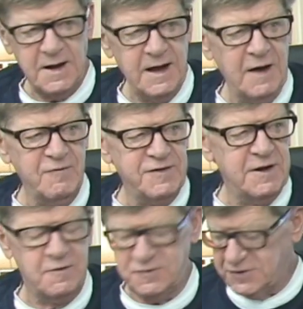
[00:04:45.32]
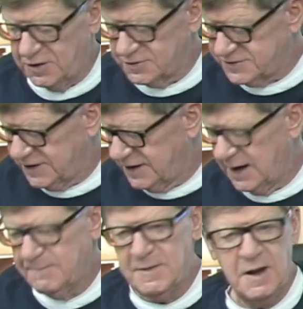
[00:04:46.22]
everything was all set
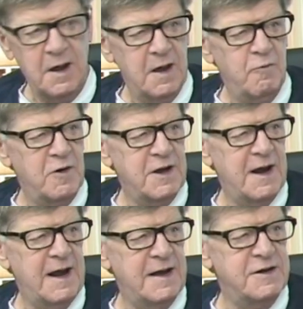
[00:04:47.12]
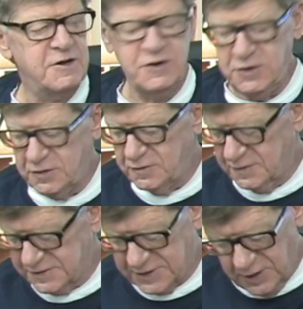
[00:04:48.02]
up what I had to do
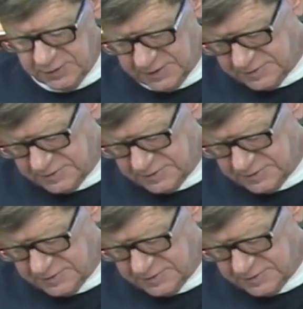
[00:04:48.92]
would go to